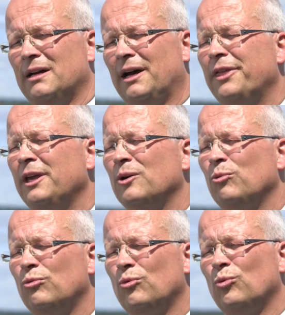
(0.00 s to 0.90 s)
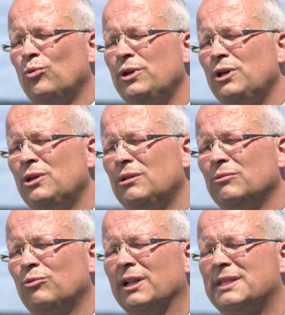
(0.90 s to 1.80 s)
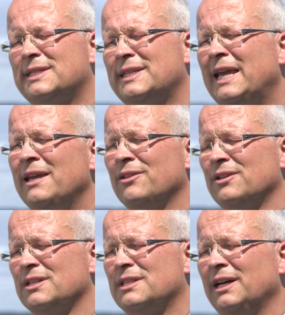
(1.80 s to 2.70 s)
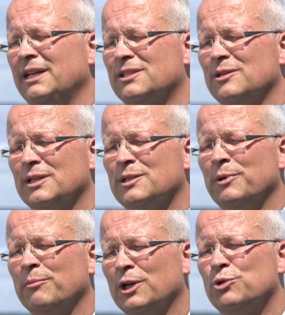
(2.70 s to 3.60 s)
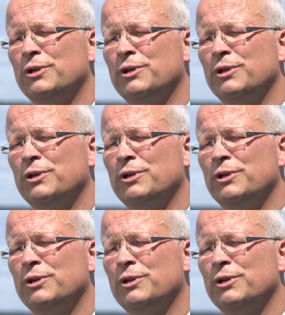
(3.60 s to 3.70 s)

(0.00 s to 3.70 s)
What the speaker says: I think say in the design is a bit much.